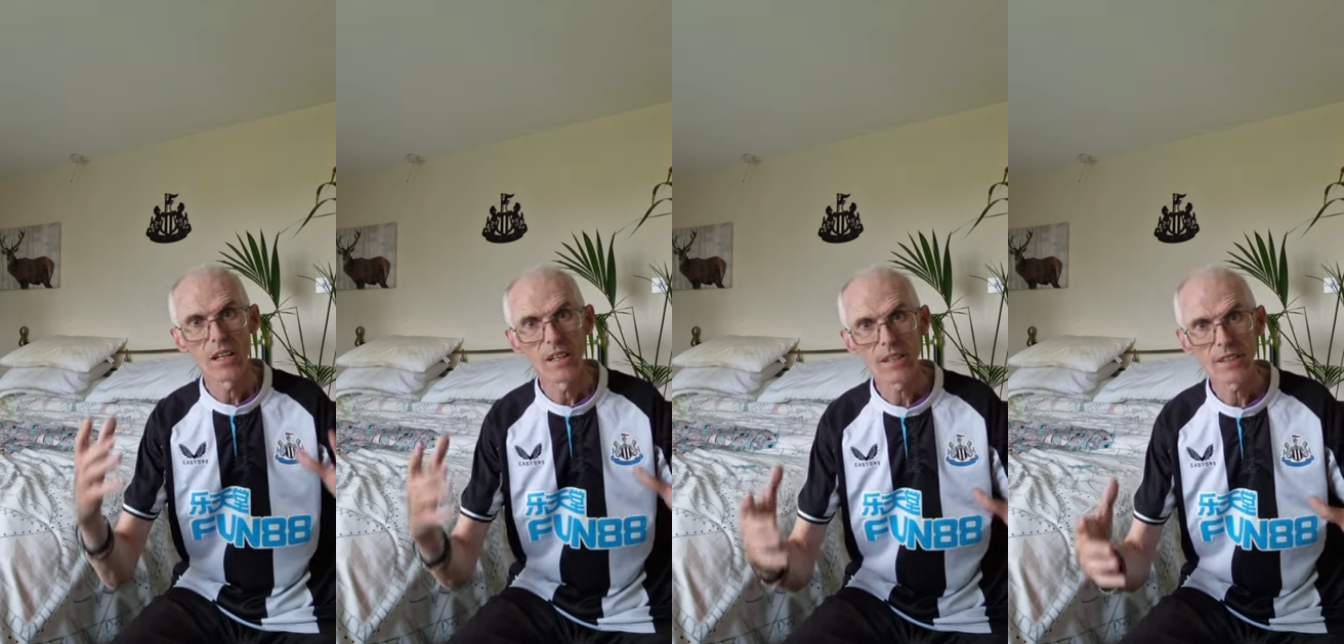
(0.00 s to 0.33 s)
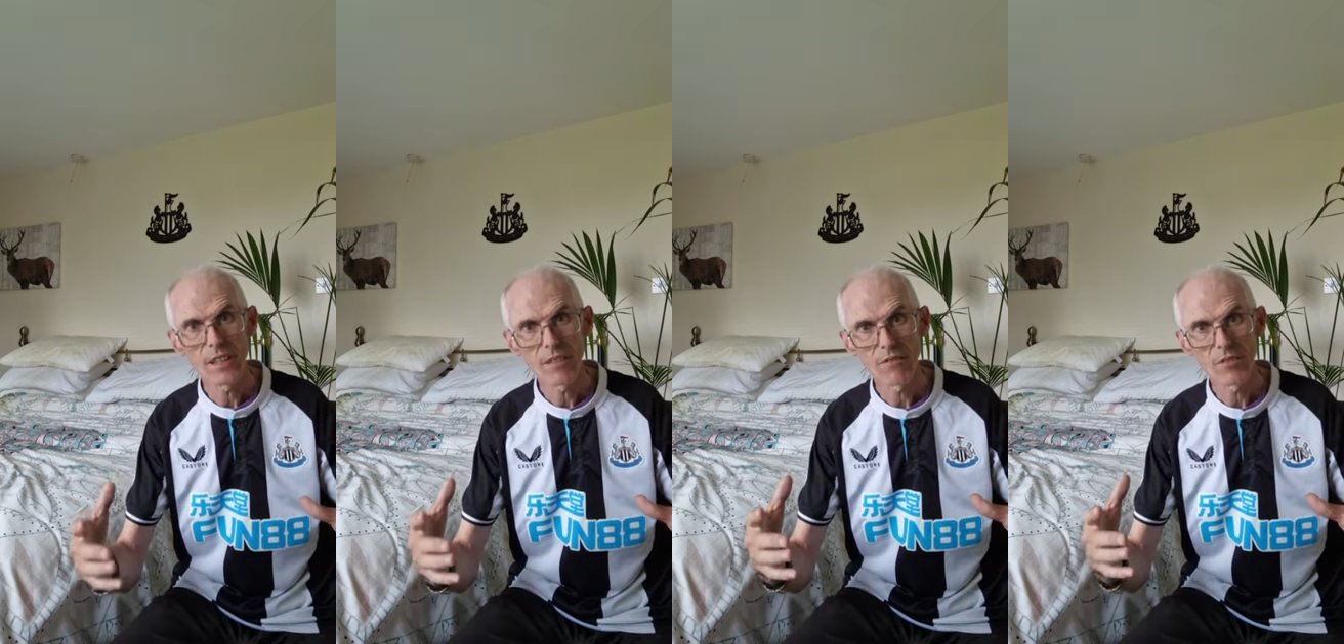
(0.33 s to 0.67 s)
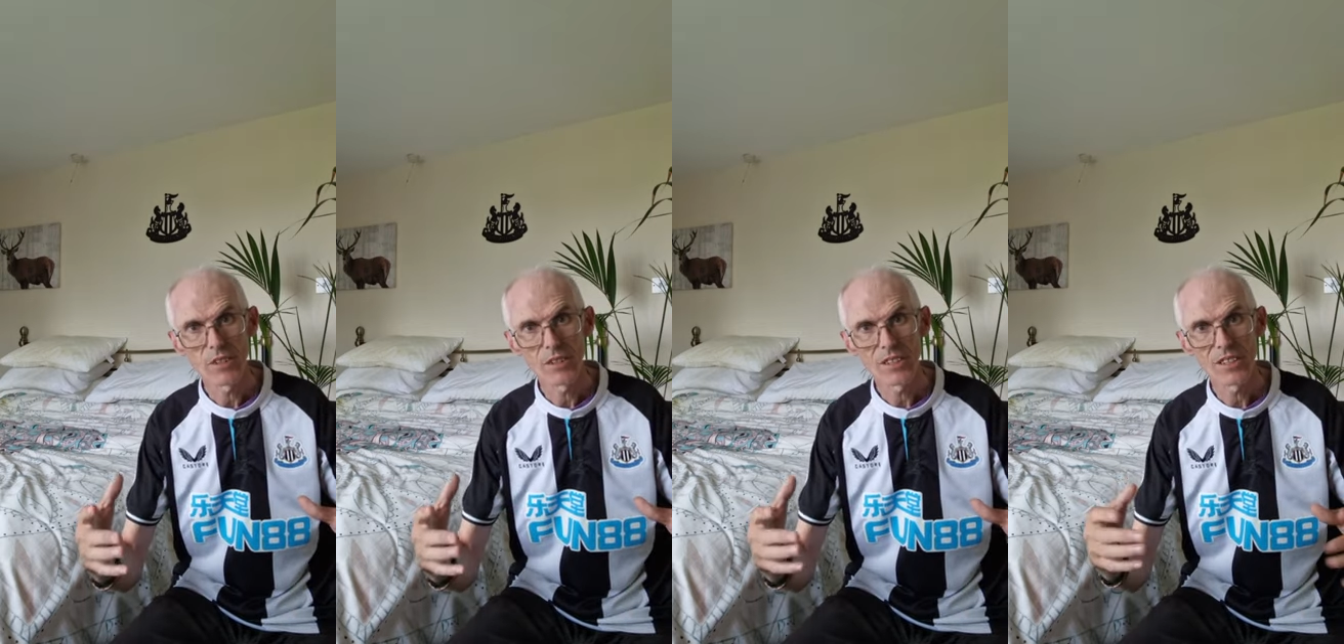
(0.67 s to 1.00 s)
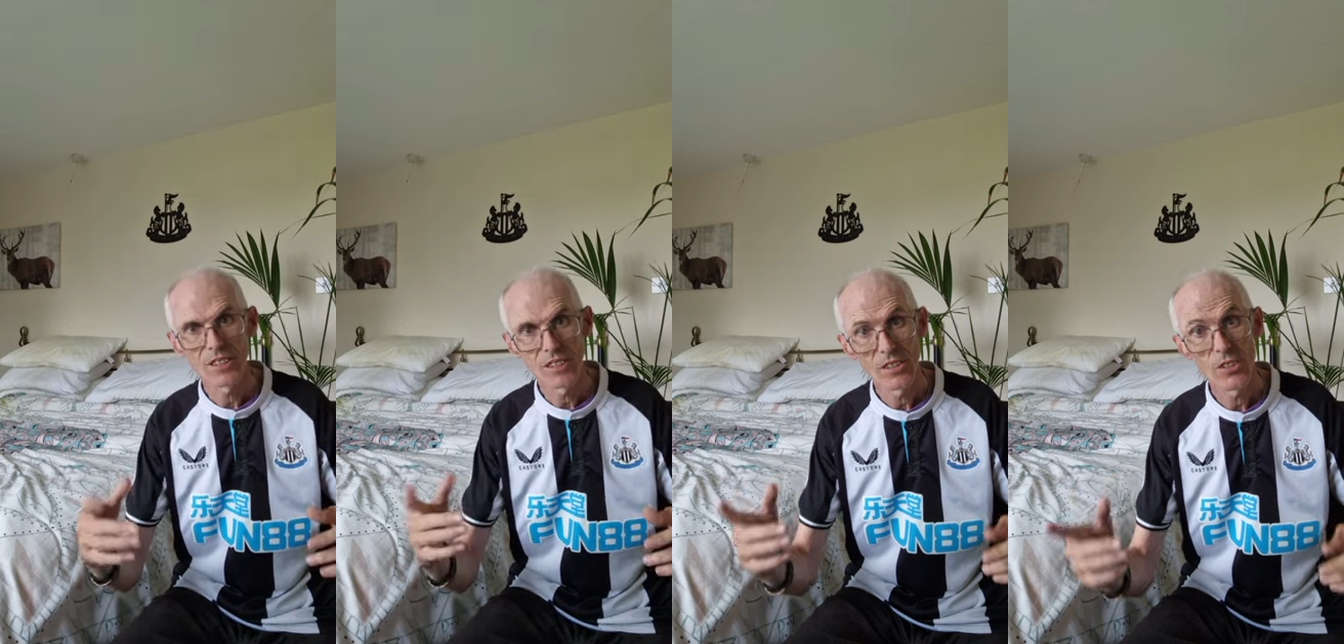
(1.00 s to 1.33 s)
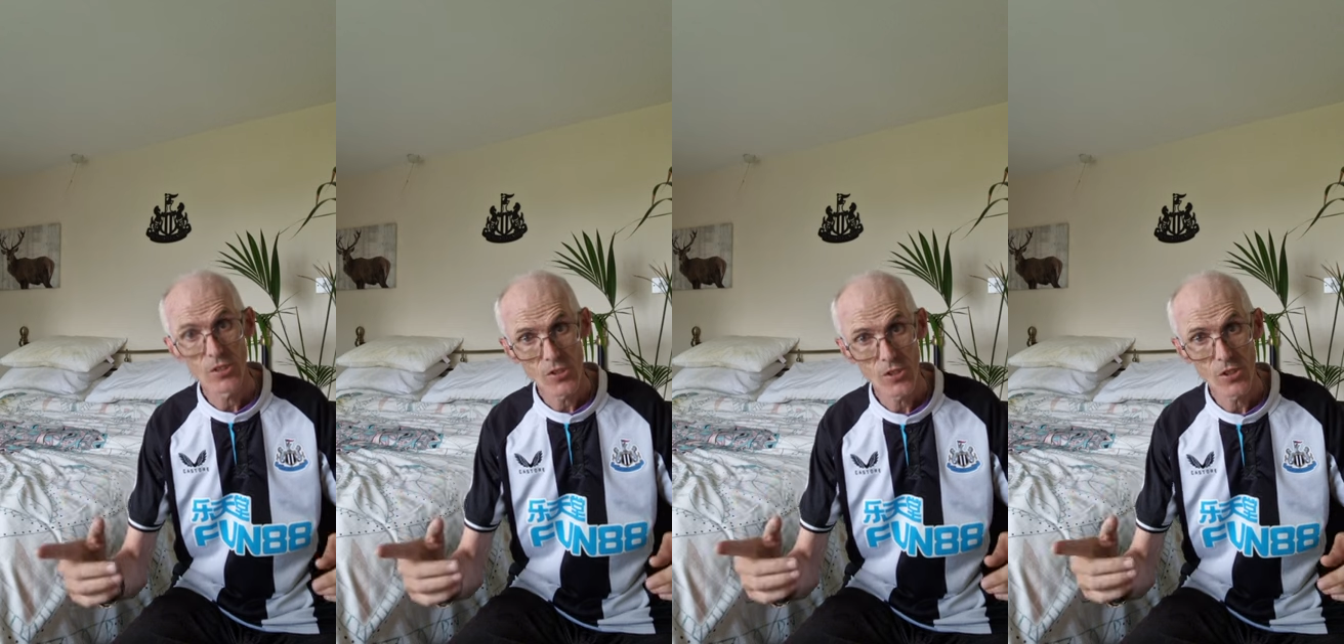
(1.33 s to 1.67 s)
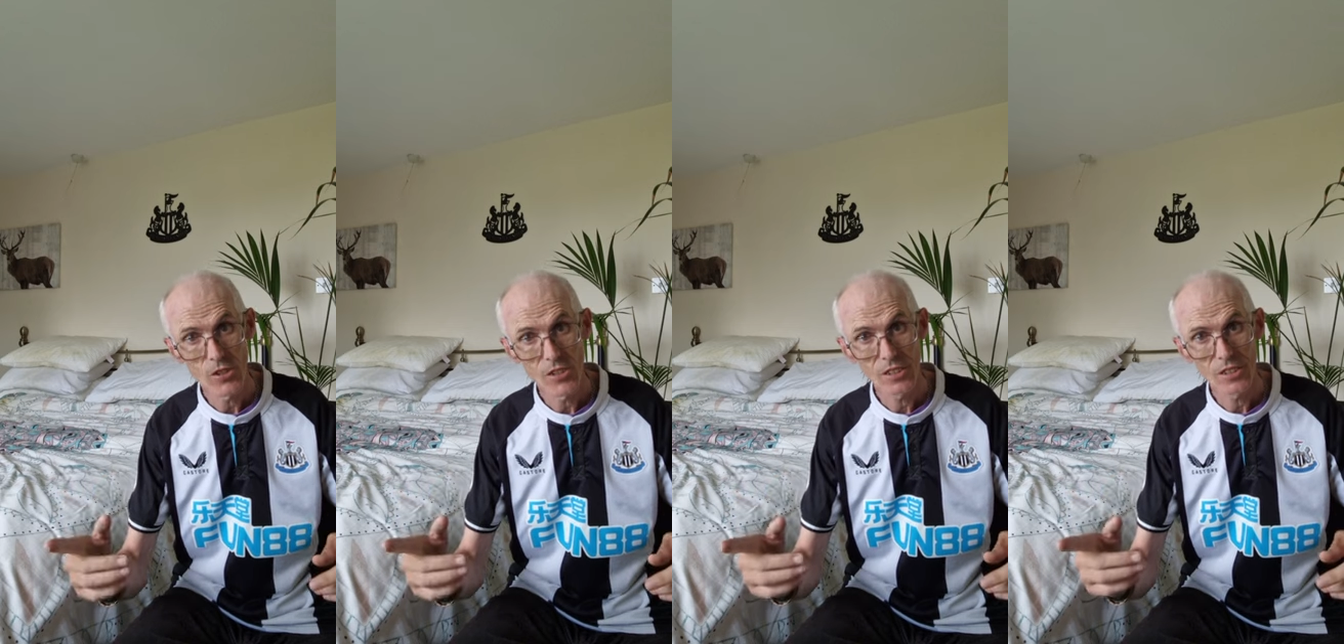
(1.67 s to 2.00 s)
a different
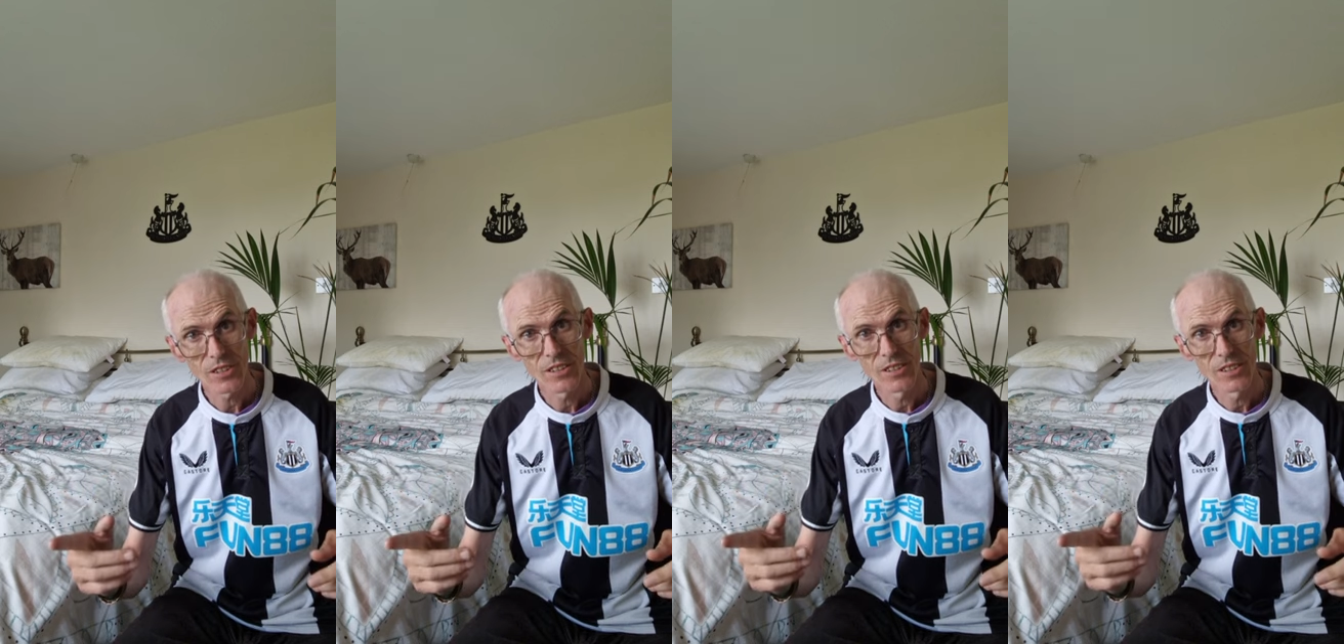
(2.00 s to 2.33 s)
shirt.